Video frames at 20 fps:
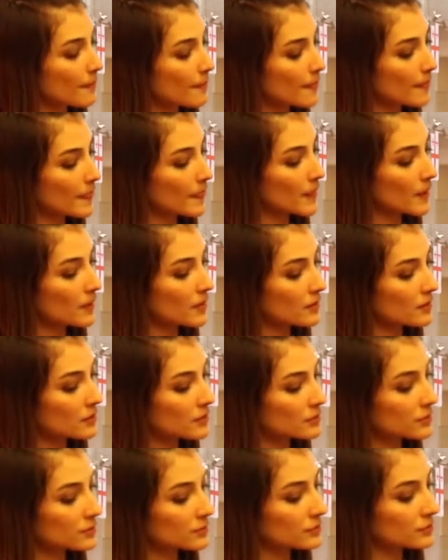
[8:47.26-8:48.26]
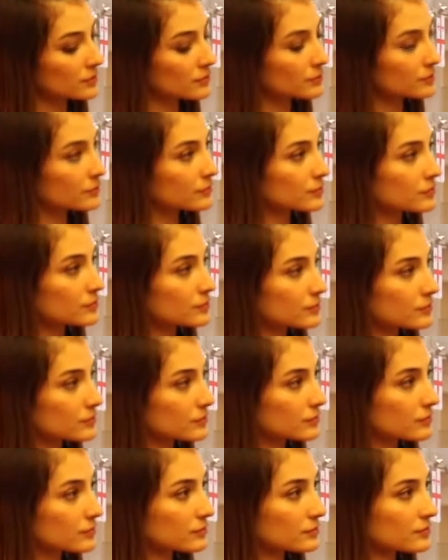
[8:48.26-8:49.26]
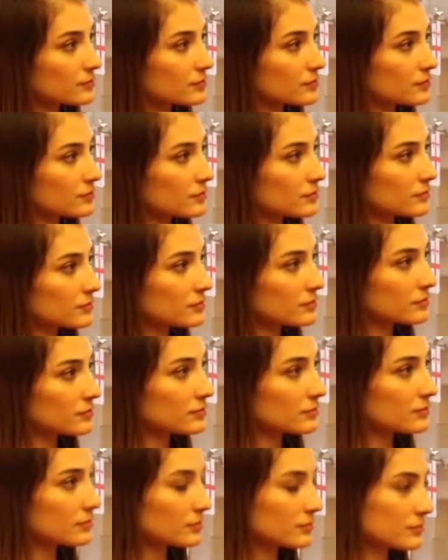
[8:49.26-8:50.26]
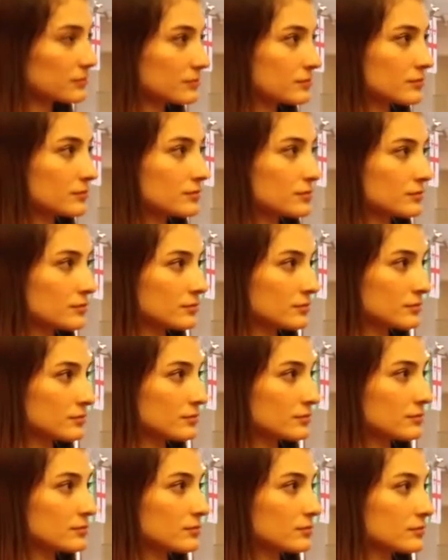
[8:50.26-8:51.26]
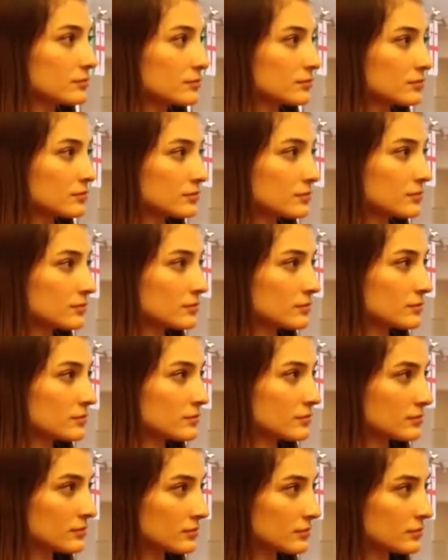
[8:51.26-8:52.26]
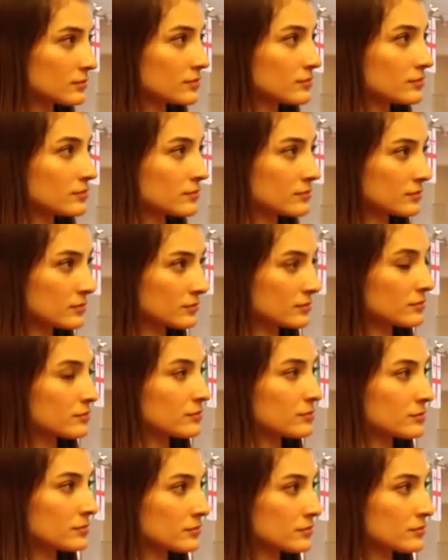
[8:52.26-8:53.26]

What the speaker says: [no speech]